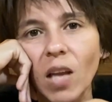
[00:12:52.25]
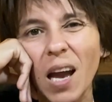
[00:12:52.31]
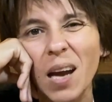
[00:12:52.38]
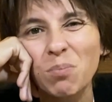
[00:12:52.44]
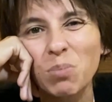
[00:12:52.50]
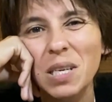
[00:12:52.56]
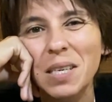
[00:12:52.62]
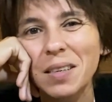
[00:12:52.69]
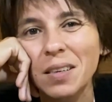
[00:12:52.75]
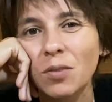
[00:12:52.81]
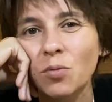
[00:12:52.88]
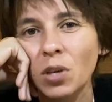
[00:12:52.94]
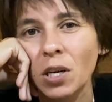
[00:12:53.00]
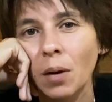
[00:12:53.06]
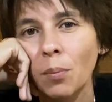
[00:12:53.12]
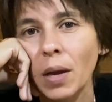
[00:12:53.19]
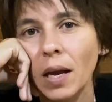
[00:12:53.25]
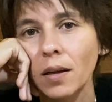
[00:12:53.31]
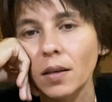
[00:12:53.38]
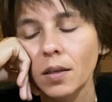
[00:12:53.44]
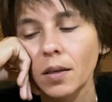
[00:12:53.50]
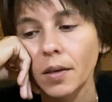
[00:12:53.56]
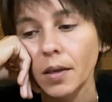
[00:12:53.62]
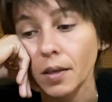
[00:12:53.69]
I'm good where I'm at.
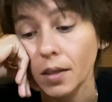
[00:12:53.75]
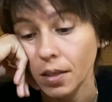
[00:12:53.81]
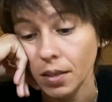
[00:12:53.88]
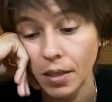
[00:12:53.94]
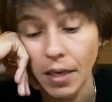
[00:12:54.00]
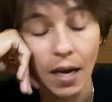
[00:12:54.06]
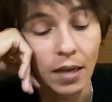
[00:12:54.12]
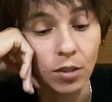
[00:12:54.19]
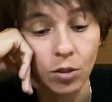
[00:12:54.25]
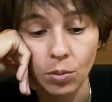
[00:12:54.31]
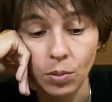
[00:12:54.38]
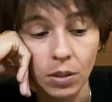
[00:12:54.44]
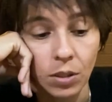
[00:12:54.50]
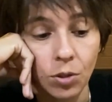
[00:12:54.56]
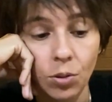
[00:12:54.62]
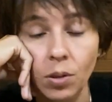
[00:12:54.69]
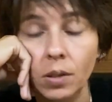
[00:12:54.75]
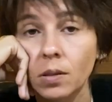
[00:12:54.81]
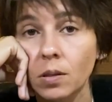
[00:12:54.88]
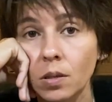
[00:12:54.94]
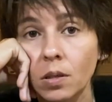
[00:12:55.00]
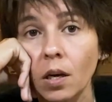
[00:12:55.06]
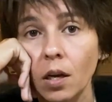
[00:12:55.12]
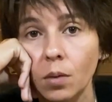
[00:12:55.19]
And yeah, do enjoy
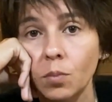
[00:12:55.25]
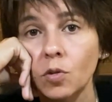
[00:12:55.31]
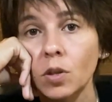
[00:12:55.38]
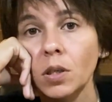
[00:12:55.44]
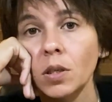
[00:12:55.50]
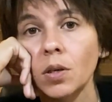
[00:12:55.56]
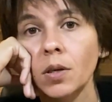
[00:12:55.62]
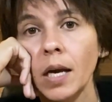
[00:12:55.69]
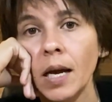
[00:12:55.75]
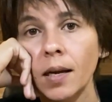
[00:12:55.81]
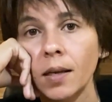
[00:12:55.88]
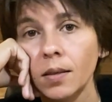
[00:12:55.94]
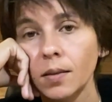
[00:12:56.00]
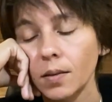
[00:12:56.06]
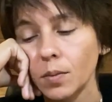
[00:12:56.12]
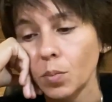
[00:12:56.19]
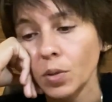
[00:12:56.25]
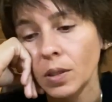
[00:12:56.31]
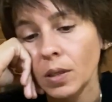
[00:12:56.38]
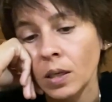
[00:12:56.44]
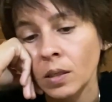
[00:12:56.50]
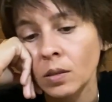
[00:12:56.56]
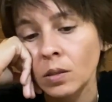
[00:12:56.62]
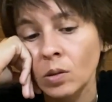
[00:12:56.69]
this time where you're at. But
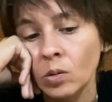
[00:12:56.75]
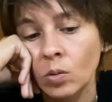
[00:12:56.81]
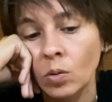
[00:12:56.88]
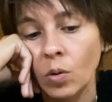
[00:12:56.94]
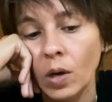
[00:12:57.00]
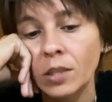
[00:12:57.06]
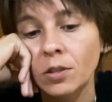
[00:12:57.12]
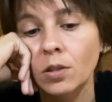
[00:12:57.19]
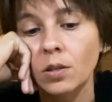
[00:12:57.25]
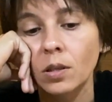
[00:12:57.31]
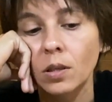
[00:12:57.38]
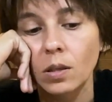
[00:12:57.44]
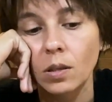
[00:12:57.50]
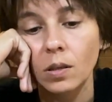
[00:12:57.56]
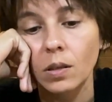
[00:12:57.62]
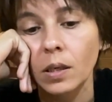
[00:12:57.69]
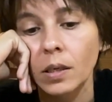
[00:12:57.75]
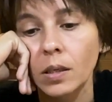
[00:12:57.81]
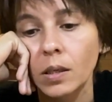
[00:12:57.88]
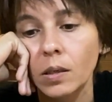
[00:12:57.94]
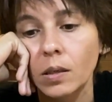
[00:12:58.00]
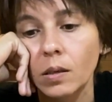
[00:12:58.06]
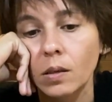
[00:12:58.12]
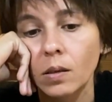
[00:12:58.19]
then do question it,
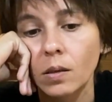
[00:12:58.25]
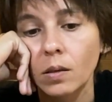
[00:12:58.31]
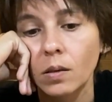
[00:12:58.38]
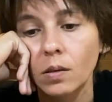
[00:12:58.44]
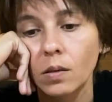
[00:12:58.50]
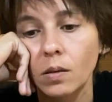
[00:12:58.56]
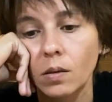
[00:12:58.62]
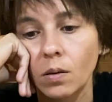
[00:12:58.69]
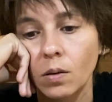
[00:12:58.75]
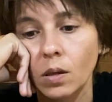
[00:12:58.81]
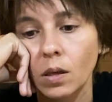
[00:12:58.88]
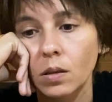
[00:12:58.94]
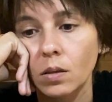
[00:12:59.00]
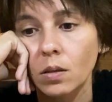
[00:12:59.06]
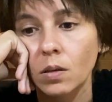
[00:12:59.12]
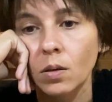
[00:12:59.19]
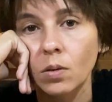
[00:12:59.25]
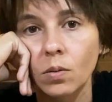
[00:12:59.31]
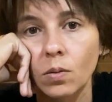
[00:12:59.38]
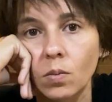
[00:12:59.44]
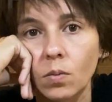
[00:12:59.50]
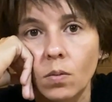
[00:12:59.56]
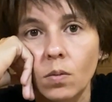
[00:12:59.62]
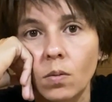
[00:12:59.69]
like, okay,
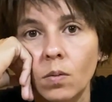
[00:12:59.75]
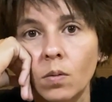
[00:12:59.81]
so